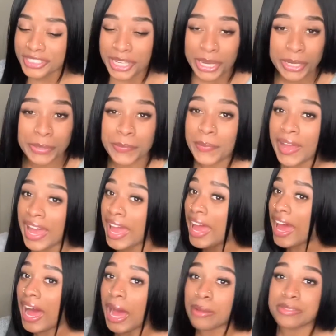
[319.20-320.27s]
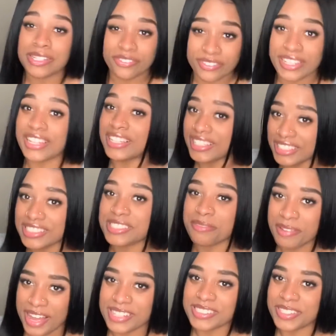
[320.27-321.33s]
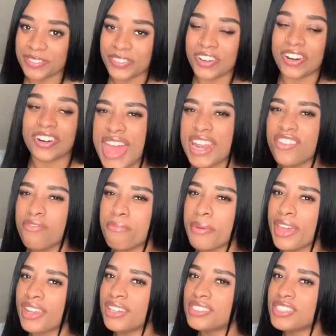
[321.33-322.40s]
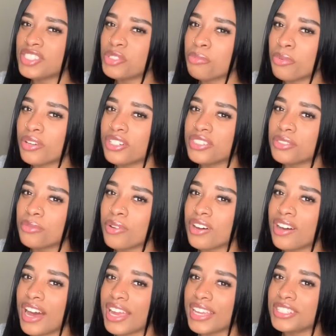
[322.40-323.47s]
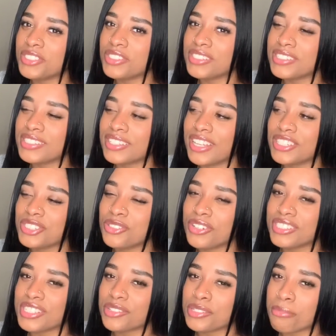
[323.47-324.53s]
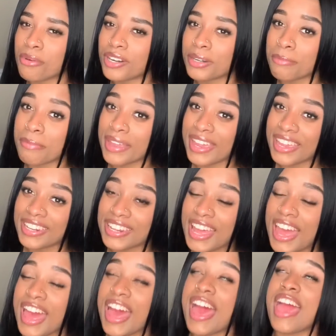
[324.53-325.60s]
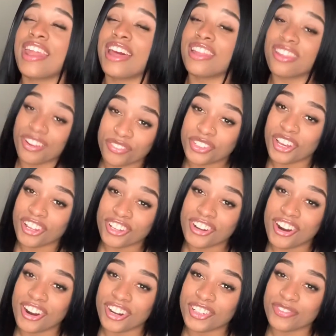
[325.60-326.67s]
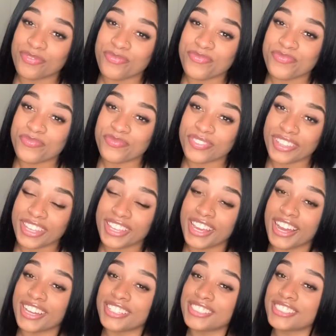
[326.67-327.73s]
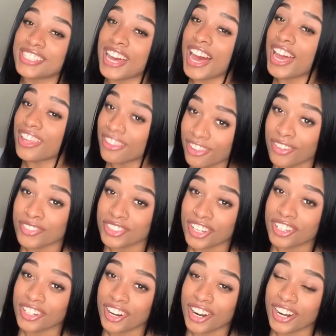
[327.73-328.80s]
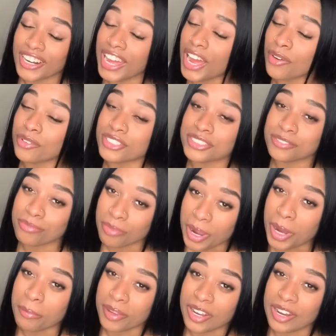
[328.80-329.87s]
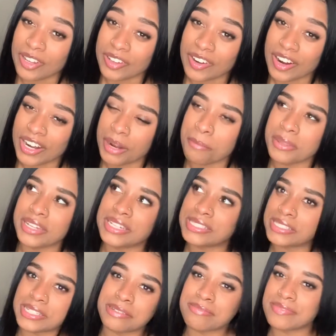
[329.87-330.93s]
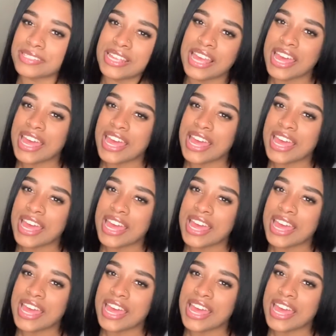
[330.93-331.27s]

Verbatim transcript: so i'm definitely into basketball and if band is a sport as well i guess you could say that too because i was a part of band and i loved color guard guys i loved color guard i was bomb at color guard i mean there's some